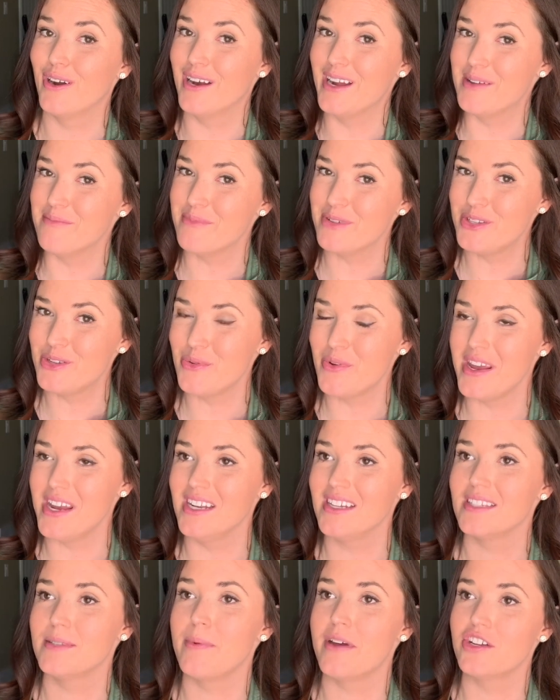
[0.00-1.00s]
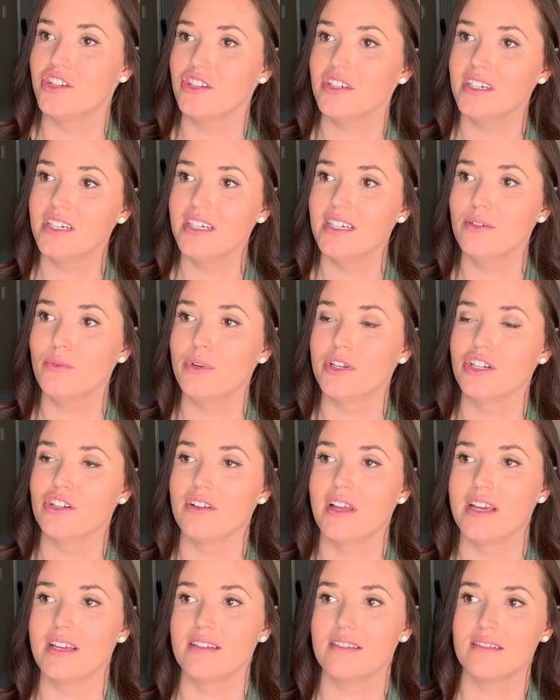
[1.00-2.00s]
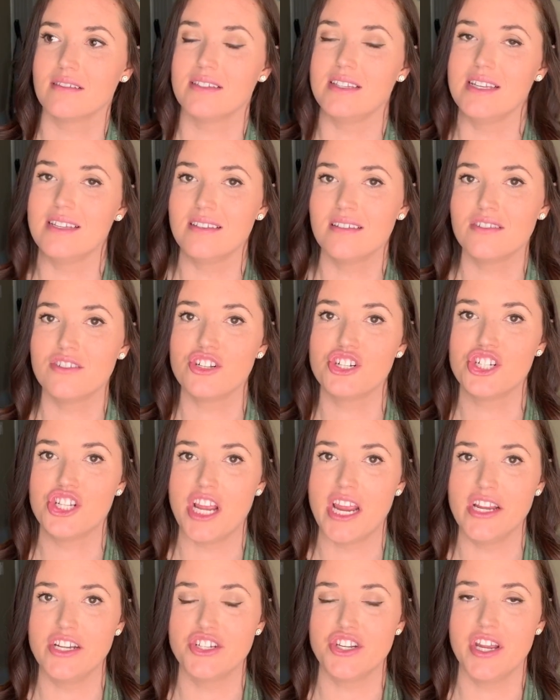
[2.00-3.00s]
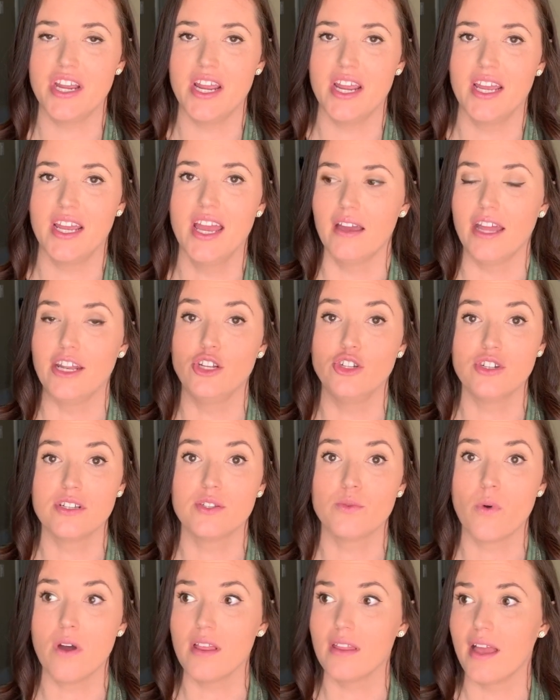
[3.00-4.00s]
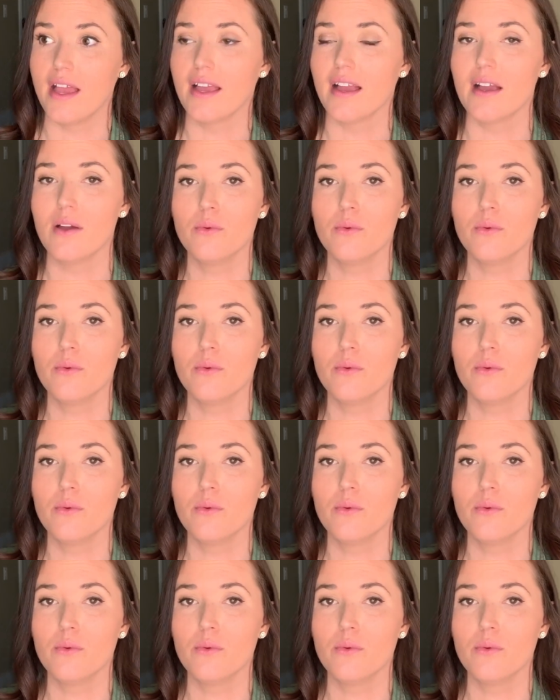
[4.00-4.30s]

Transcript: in between, especially when your like seasons are changing and you just want like,